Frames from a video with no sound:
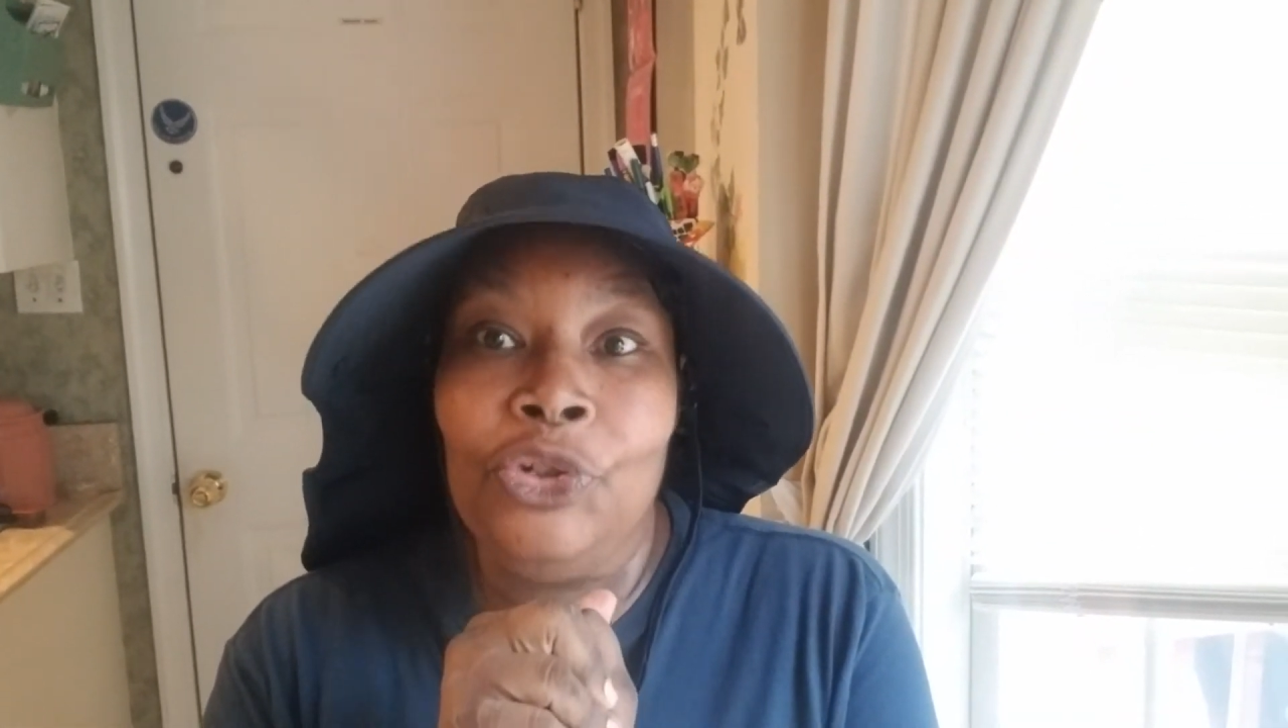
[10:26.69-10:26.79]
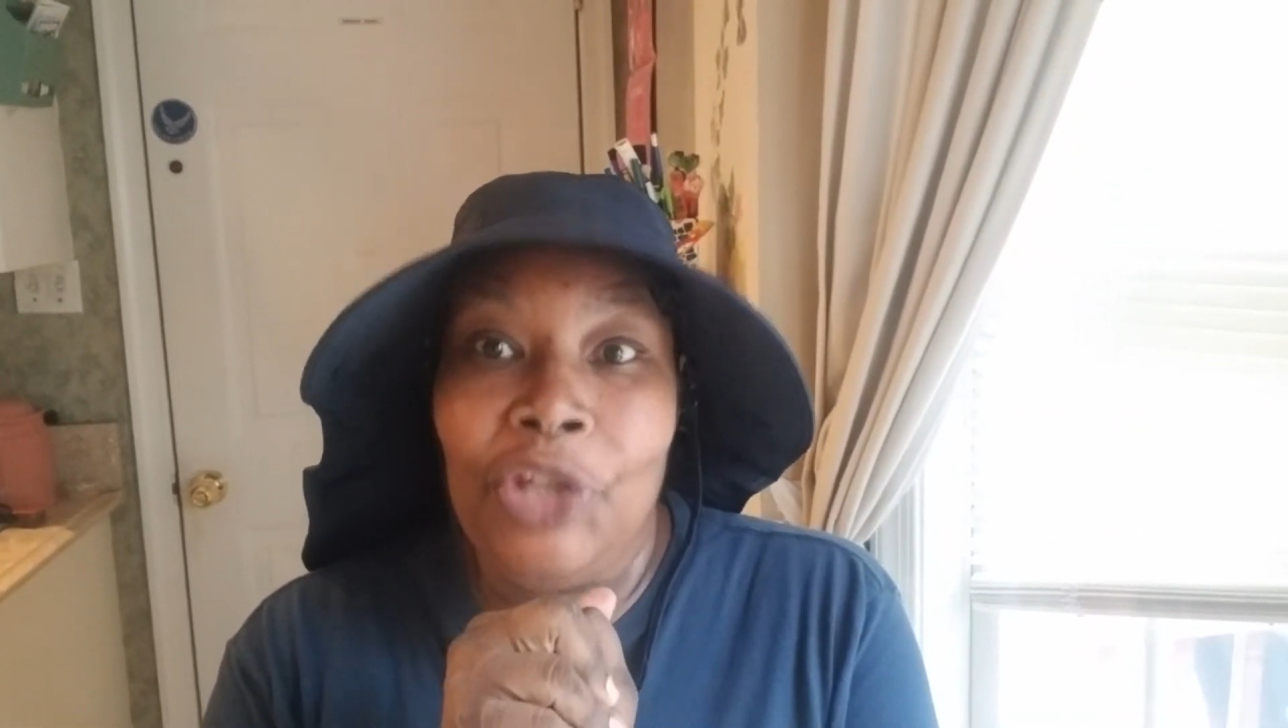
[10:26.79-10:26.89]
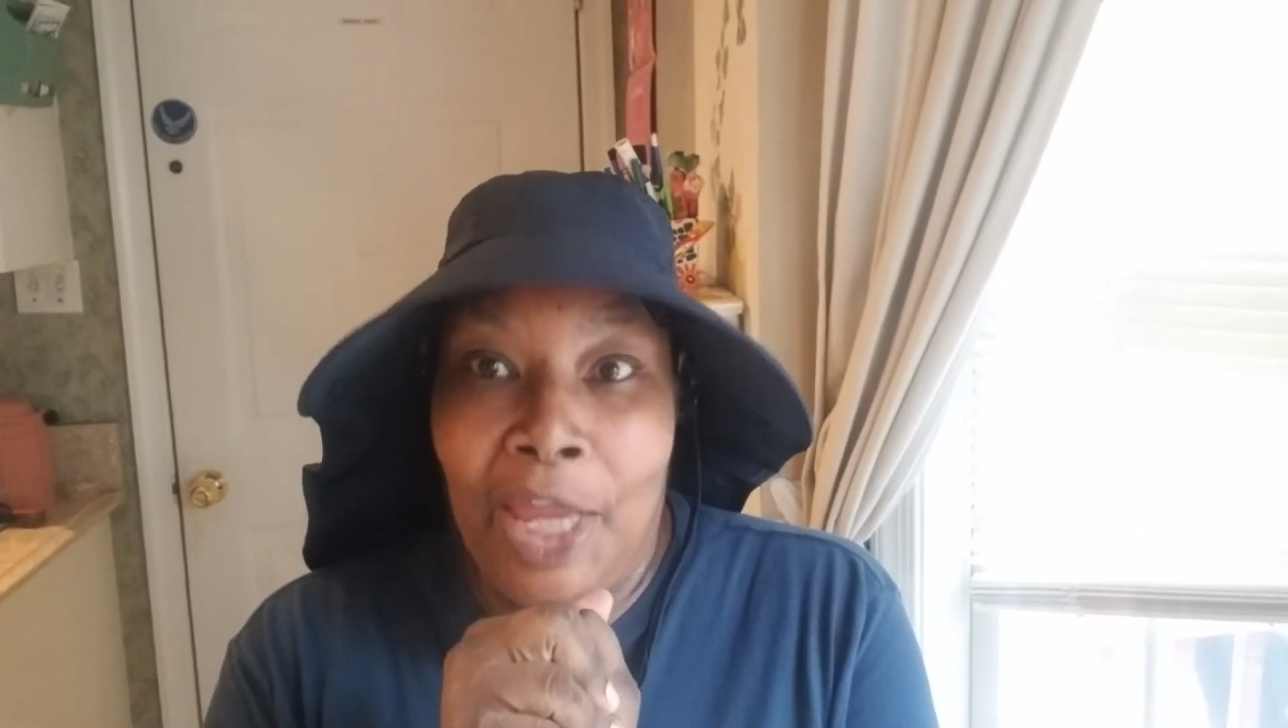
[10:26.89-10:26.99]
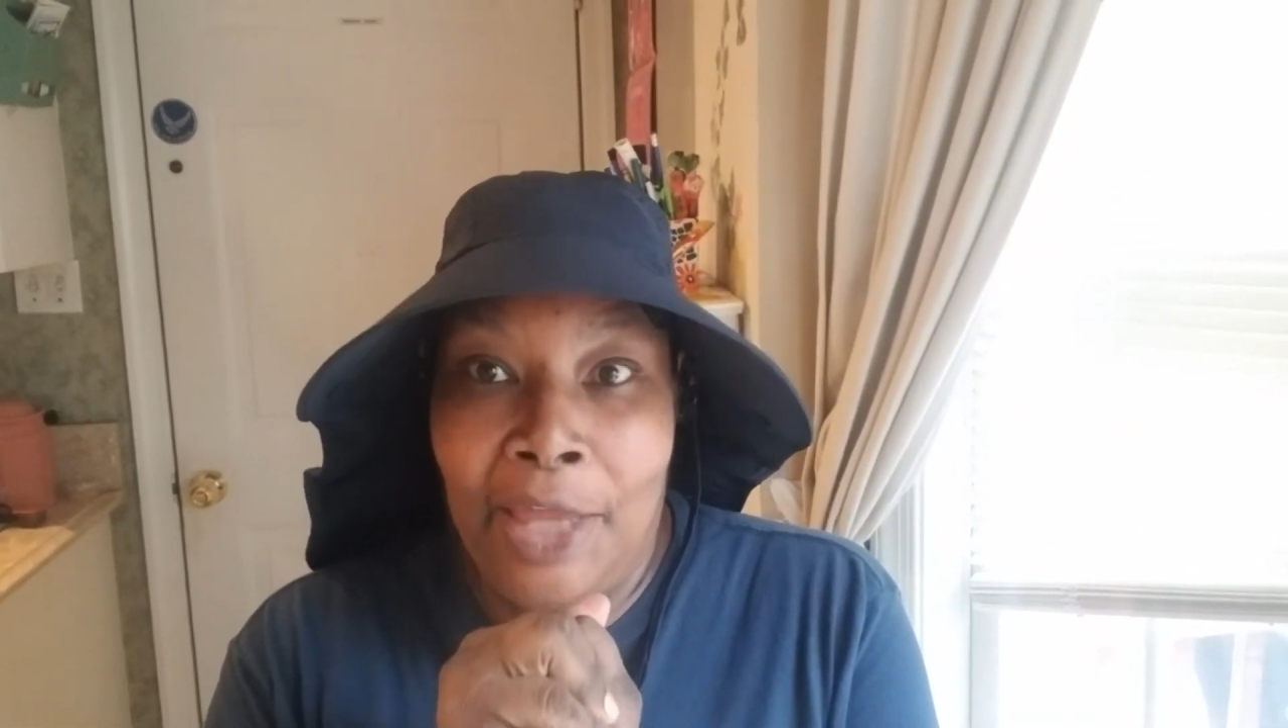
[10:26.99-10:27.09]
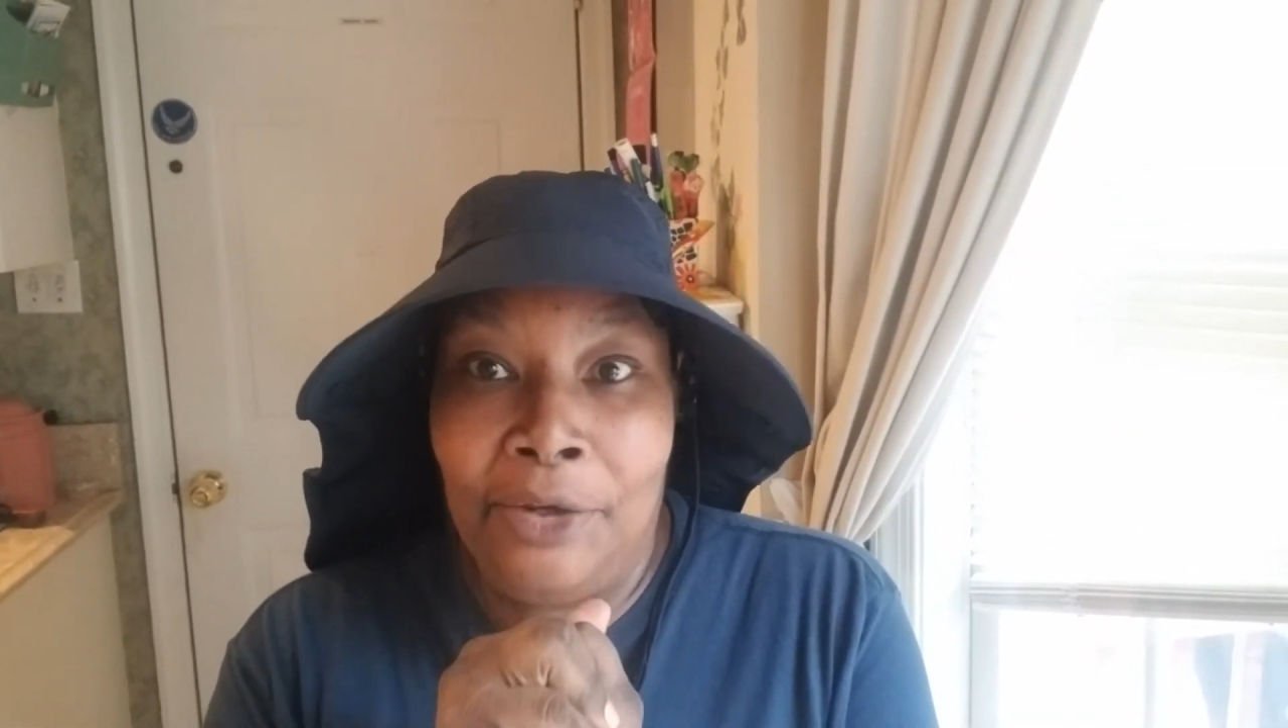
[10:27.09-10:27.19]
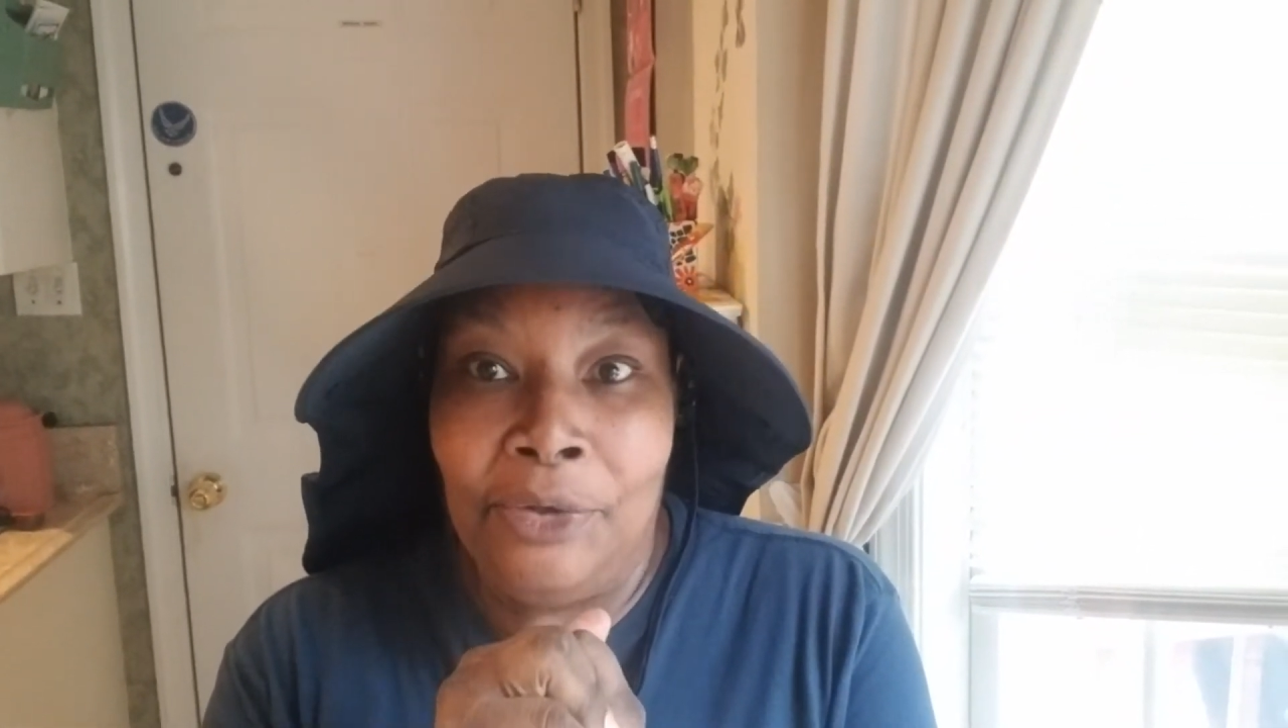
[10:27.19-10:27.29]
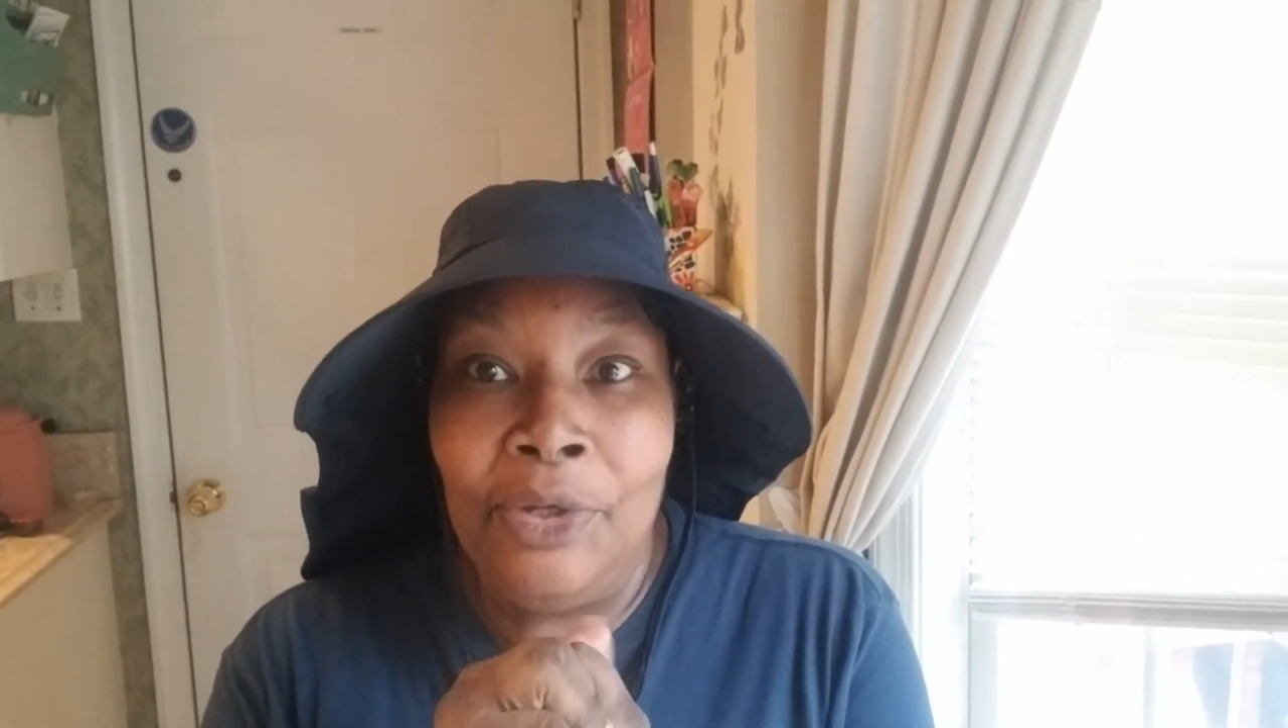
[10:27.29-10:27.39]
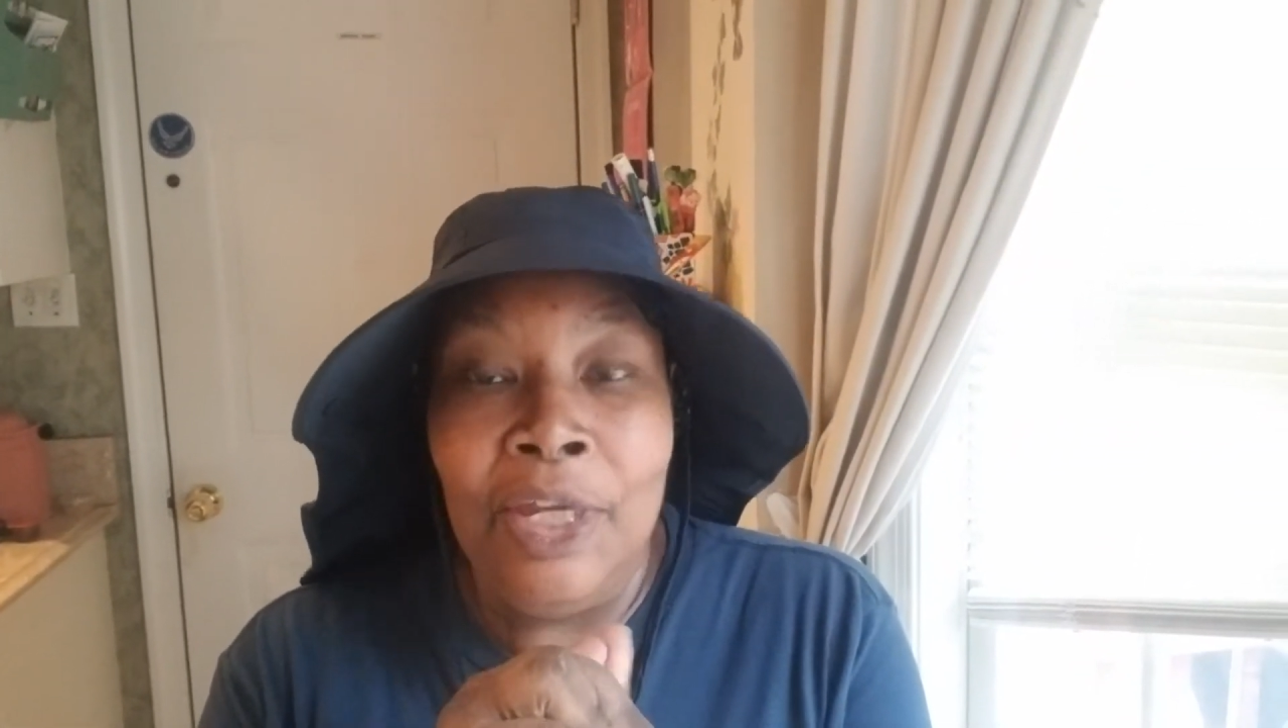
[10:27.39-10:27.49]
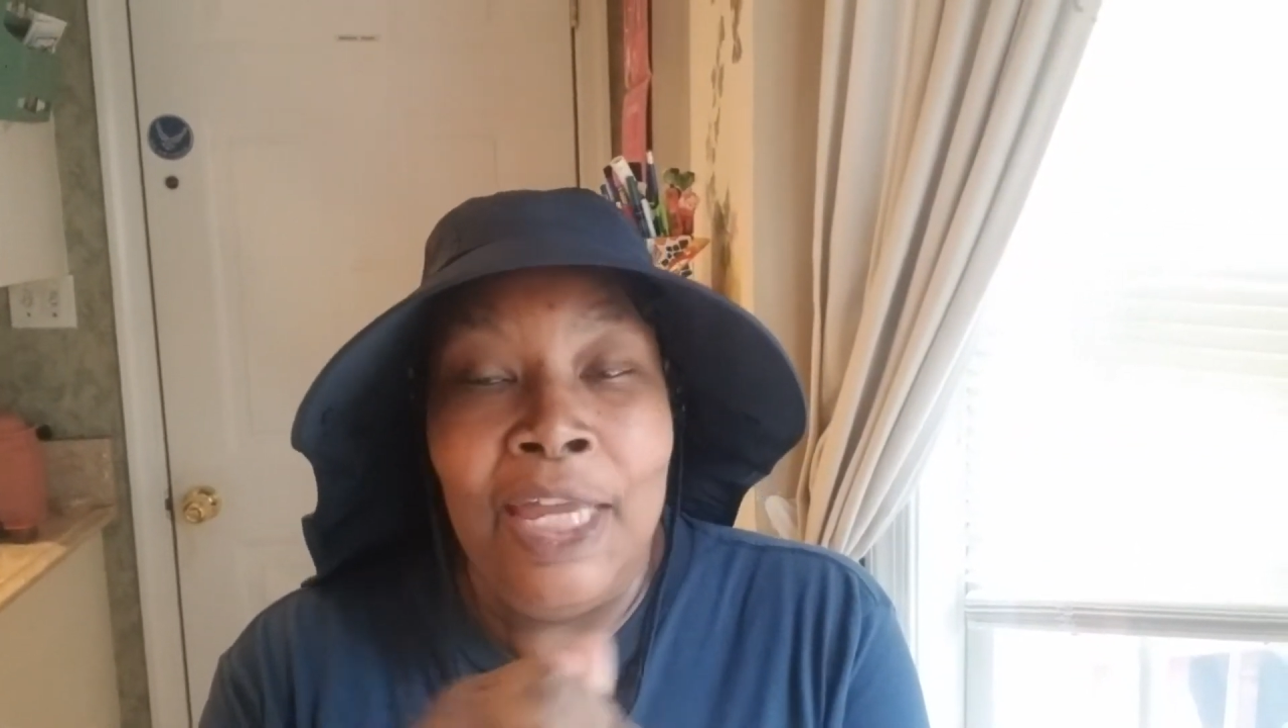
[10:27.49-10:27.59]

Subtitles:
channel